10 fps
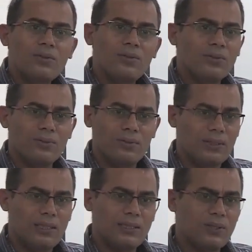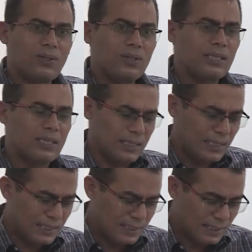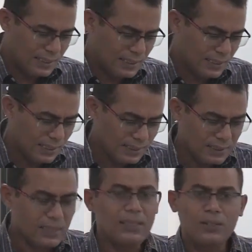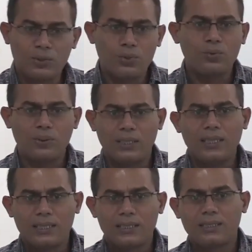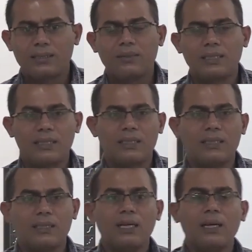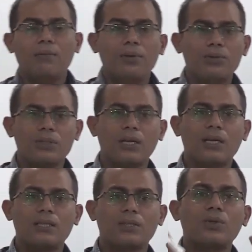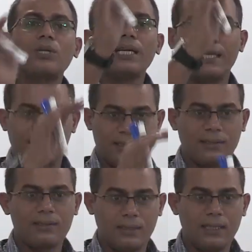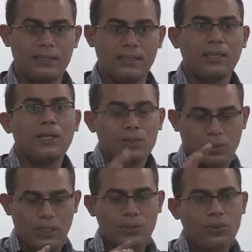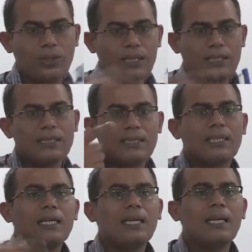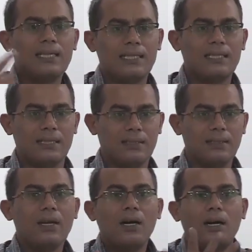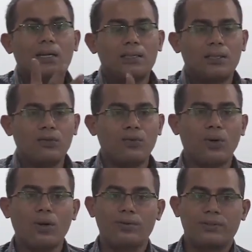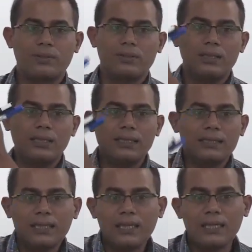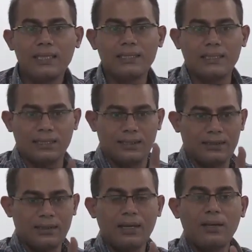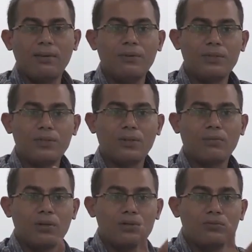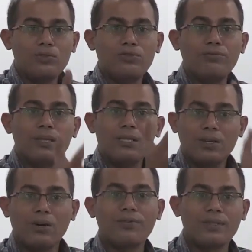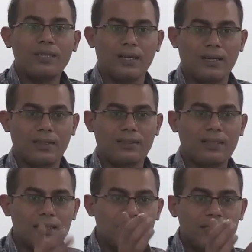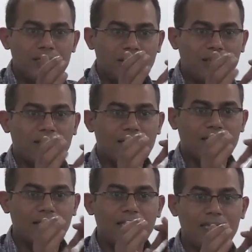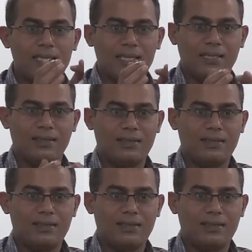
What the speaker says: No, it's not that. It has nothing to do with that systematic arrangement, because earth rotates. So let's say, so earth rotates as a single entity. Earth revolves is a single entity. When we talk about movement of the earth, that means earth as an entity,